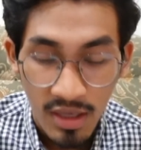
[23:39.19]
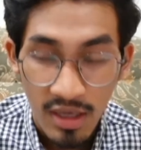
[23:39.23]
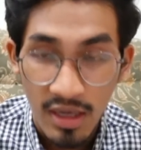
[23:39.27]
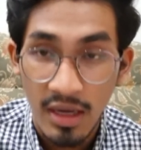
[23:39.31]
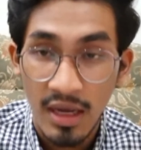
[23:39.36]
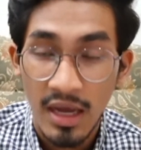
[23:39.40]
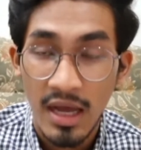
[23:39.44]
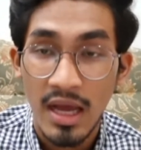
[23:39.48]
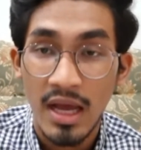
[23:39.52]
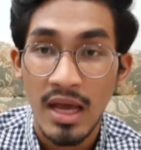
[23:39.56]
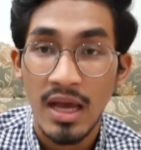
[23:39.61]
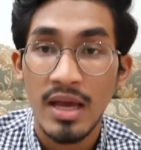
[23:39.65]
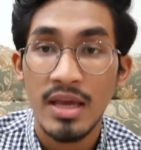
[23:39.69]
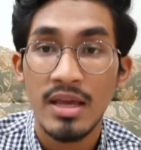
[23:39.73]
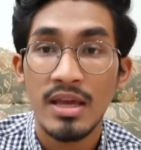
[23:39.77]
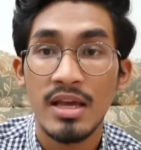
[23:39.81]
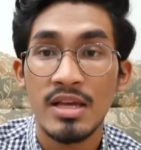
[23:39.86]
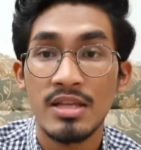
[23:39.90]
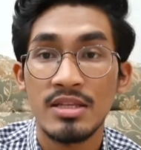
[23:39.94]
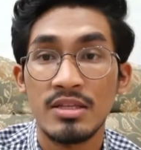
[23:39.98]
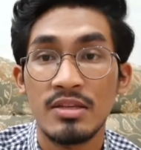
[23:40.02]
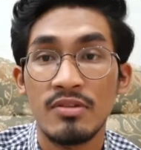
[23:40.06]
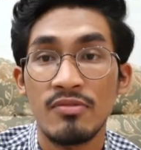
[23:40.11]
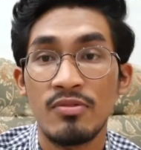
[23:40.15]
high
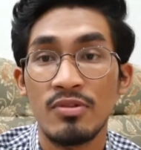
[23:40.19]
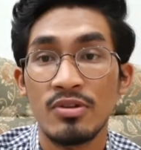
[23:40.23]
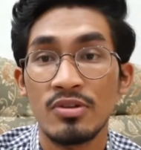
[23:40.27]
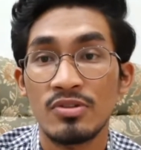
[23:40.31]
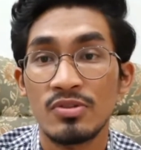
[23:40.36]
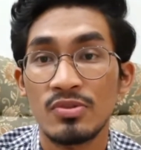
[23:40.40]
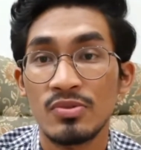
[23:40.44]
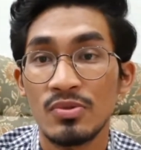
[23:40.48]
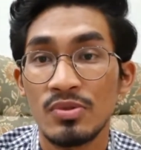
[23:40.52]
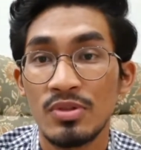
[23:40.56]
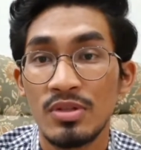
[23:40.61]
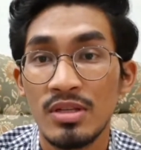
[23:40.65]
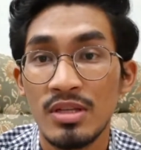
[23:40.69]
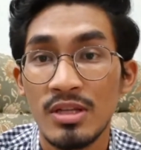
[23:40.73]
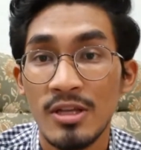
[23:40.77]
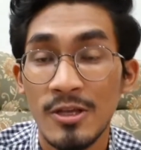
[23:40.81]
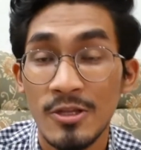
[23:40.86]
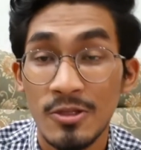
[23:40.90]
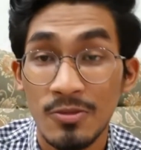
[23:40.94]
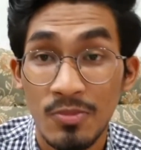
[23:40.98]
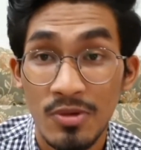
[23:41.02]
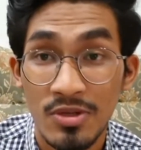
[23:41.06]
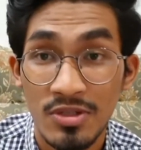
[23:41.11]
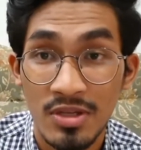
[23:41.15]
achiever students,
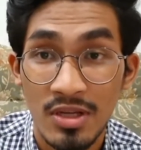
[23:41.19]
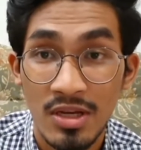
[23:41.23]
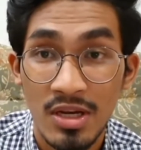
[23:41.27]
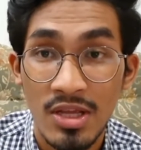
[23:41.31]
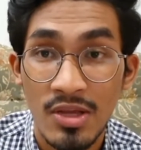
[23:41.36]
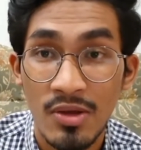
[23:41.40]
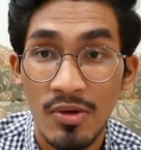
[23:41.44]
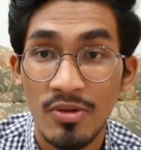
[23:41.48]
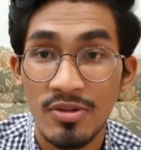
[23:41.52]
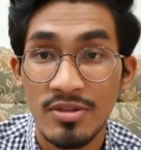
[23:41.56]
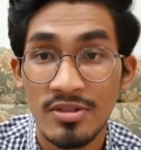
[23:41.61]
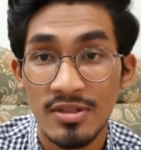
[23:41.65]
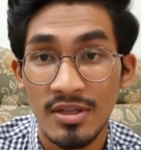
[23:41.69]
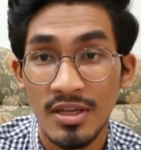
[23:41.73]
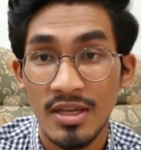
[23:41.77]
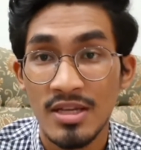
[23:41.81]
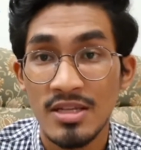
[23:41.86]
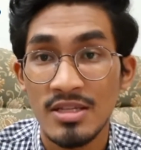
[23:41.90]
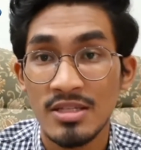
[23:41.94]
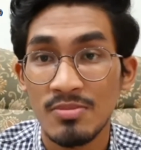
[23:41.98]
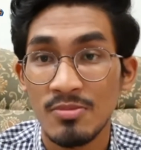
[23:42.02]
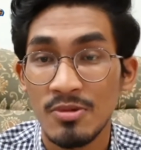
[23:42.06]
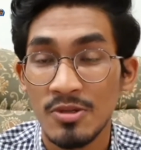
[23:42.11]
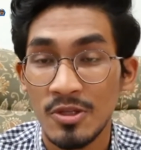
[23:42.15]
especially on
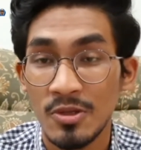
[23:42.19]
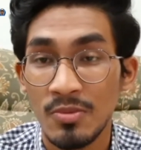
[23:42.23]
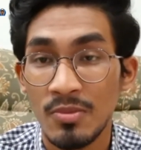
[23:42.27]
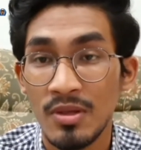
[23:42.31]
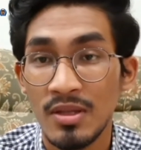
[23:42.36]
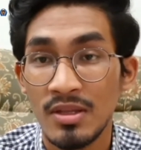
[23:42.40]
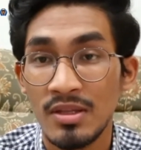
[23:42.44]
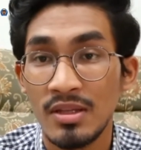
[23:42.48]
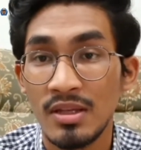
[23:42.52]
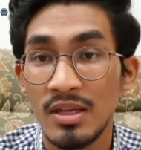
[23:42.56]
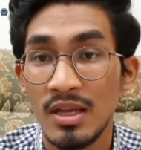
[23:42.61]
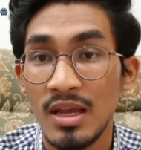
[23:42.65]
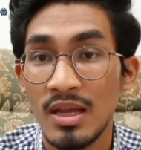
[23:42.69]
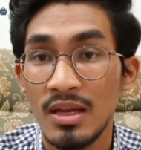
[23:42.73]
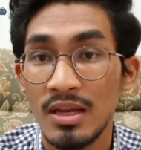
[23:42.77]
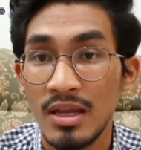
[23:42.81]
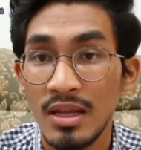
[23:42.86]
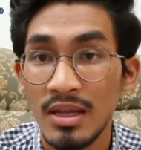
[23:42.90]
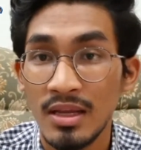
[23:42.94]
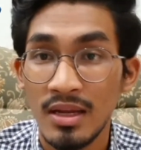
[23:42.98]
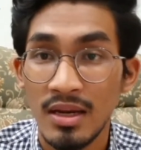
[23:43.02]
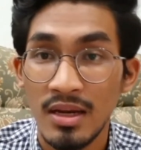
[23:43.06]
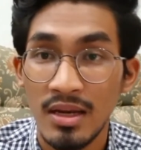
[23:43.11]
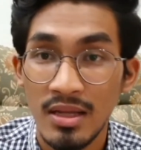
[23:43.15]
science, mathematics and
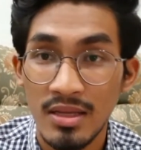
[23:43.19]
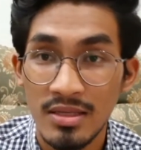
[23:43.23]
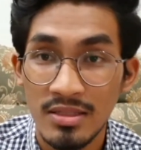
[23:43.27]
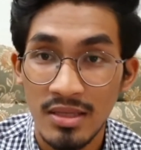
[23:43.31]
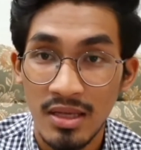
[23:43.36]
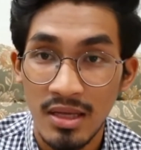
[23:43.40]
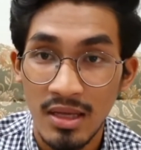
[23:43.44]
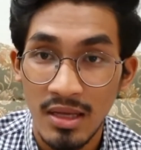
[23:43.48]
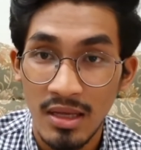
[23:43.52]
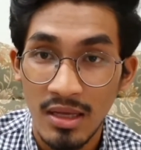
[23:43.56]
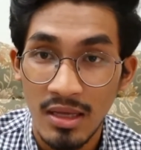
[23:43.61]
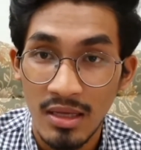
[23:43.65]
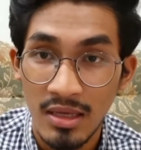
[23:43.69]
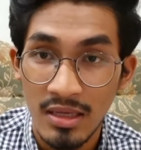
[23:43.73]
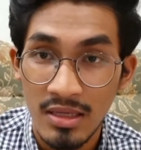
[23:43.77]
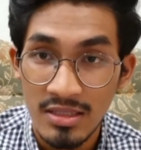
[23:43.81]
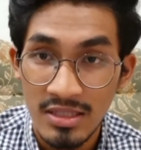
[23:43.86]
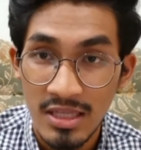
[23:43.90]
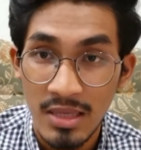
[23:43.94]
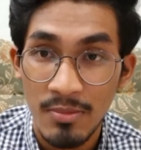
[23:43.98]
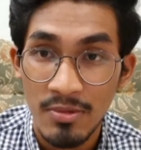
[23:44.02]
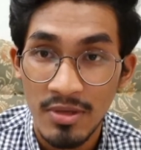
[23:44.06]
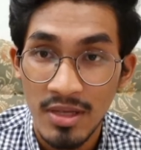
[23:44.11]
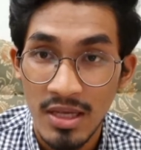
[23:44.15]
English
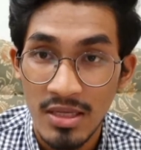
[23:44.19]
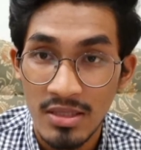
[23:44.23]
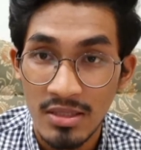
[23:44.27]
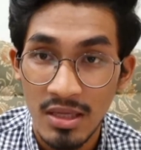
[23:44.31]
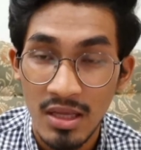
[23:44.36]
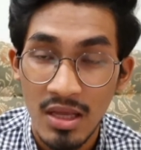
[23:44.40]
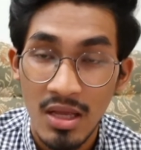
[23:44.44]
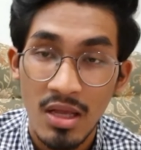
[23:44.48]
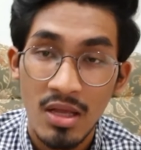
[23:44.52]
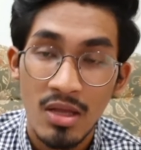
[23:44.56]
subjects.